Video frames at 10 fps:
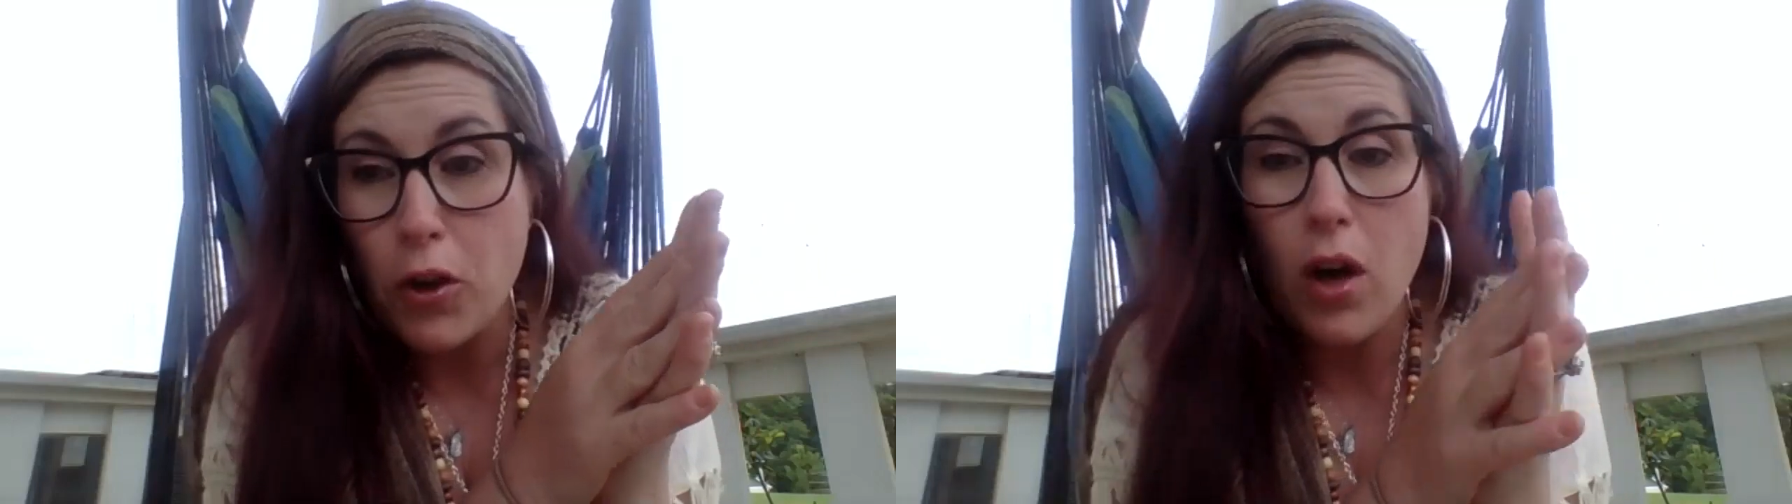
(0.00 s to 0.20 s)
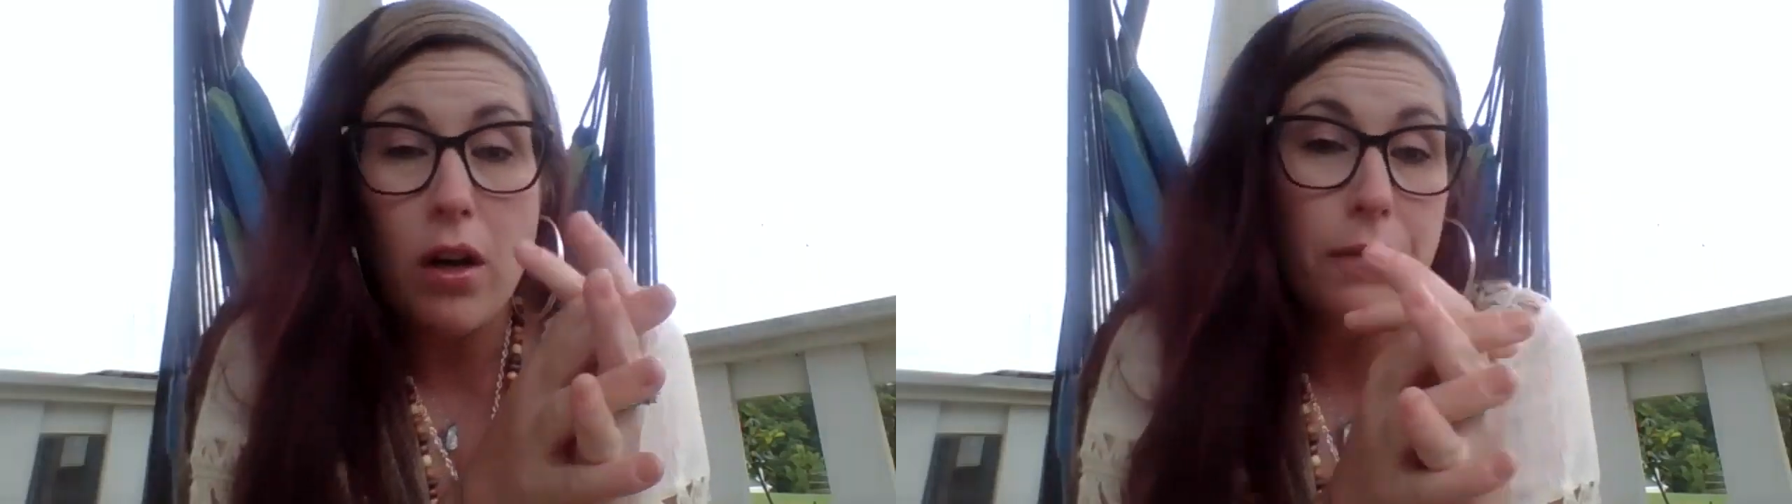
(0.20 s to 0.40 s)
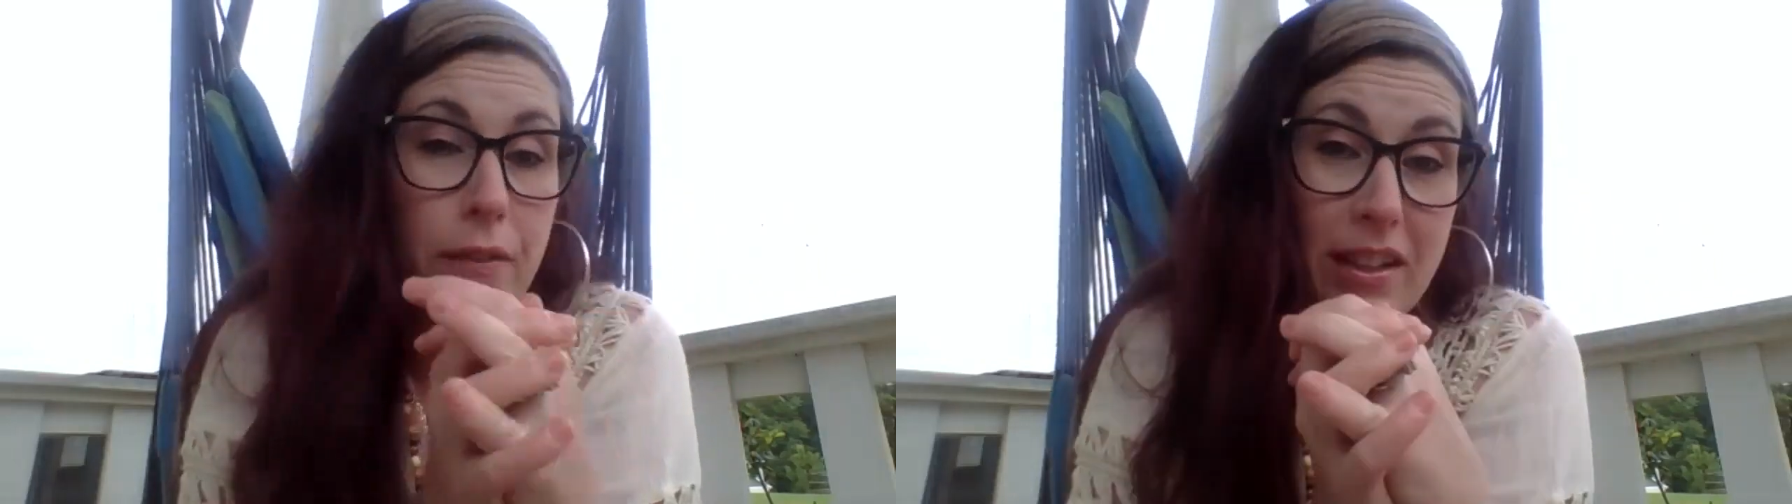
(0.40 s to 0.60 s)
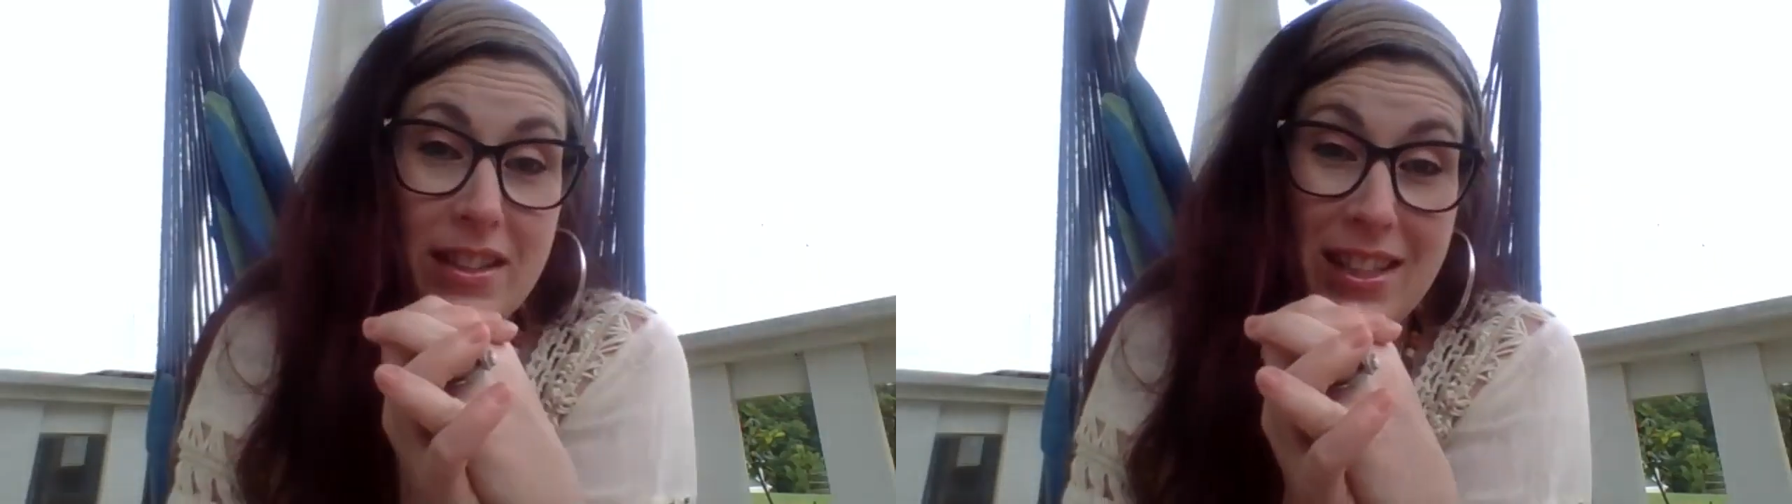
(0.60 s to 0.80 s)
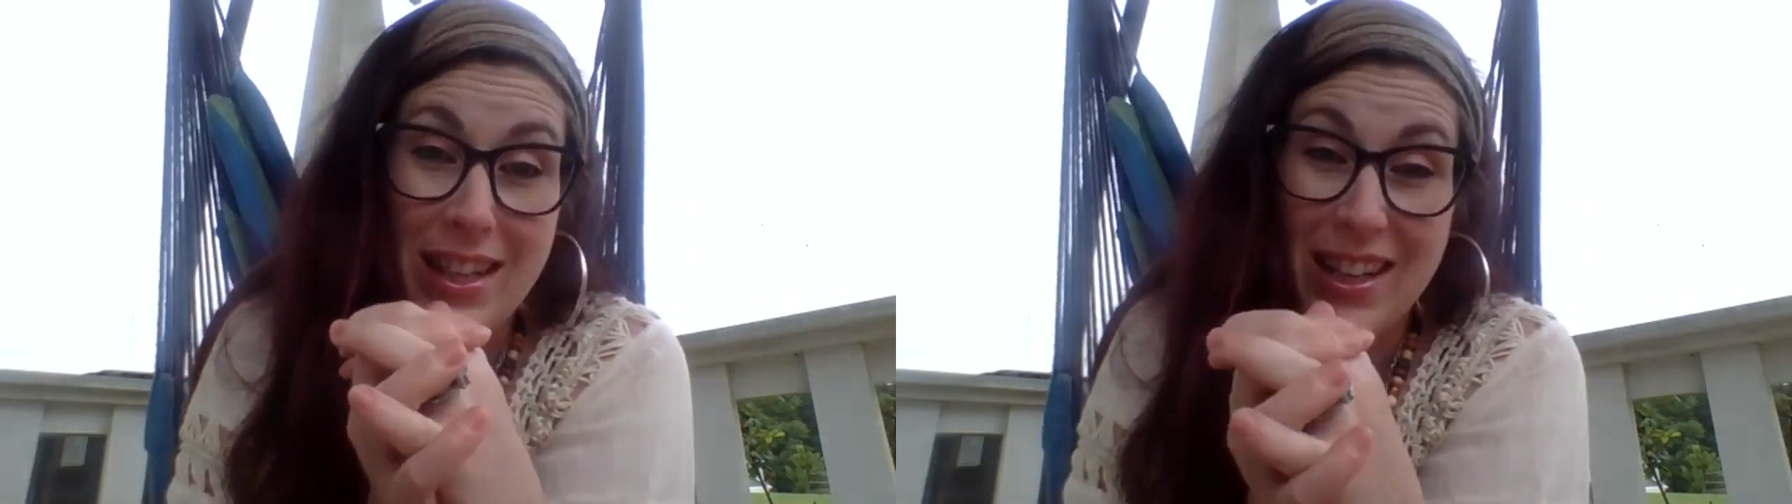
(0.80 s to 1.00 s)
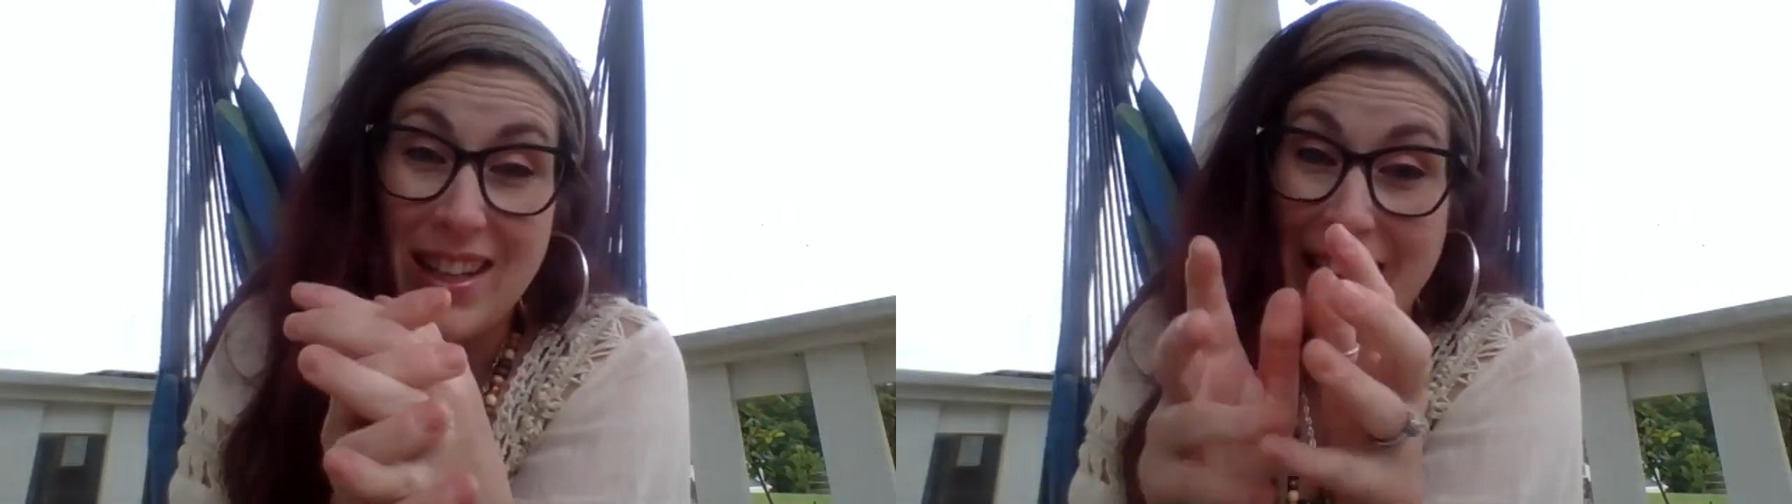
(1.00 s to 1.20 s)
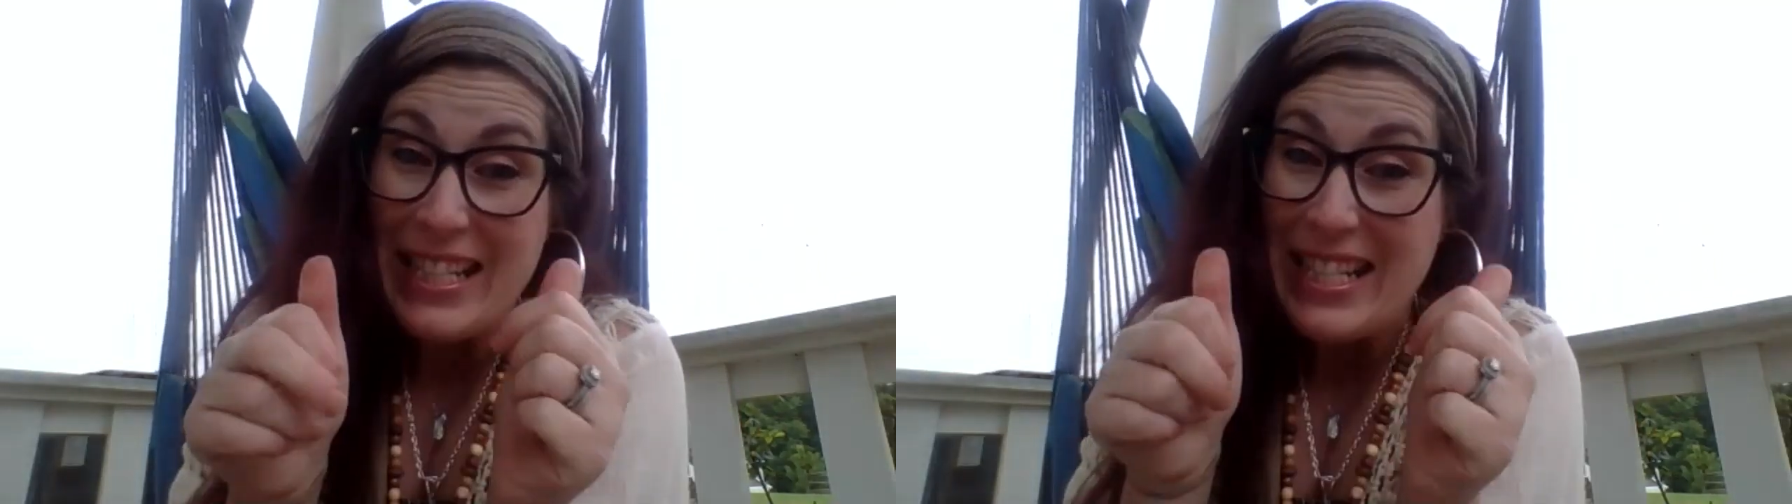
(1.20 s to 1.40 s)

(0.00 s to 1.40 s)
coffee and tea.